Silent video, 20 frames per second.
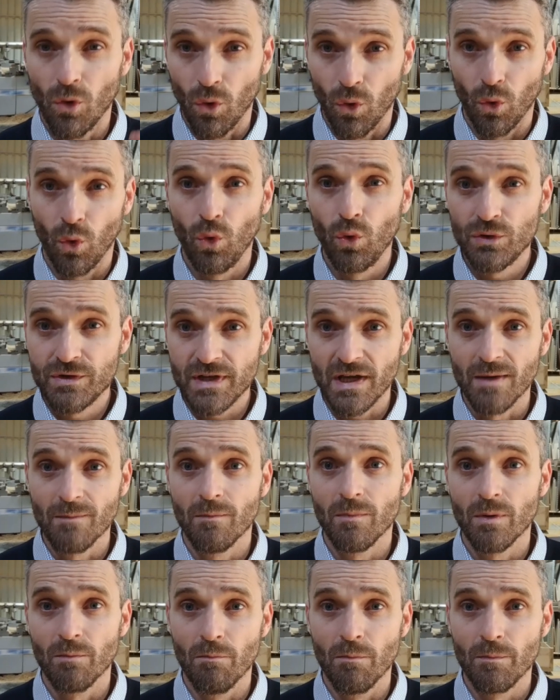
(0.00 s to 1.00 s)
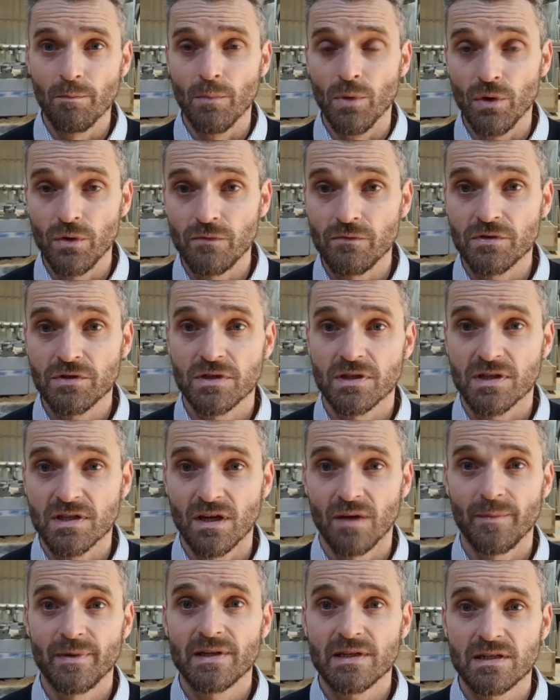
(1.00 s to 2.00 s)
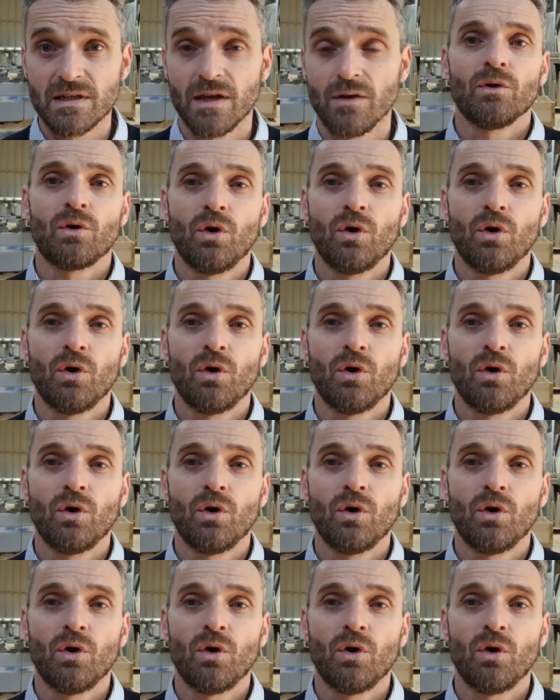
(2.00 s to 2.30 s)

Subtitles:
All timber moves to some extent.